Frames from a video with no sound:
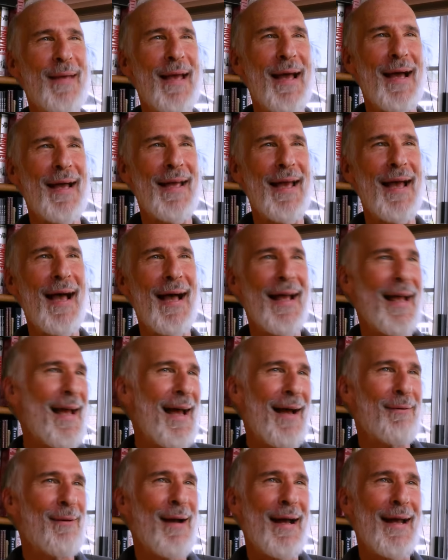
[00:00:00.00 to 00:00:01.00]
Yeah, yeah,
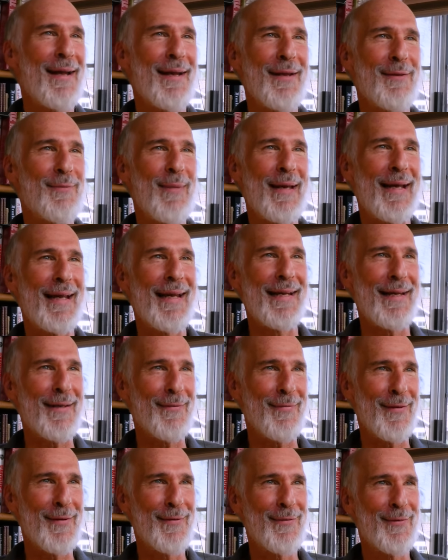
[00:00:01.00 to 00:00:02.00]
yeah, right. Doesn't make any
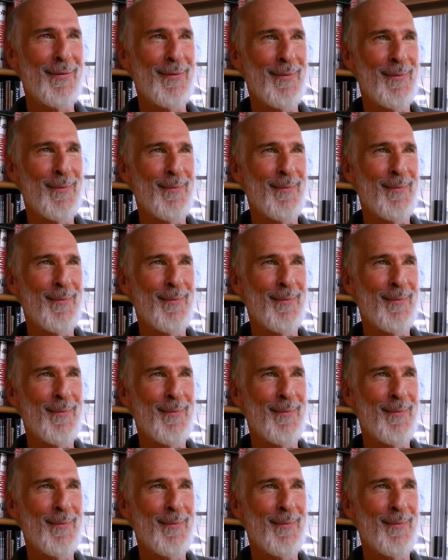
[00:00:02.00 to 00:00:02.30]
difference.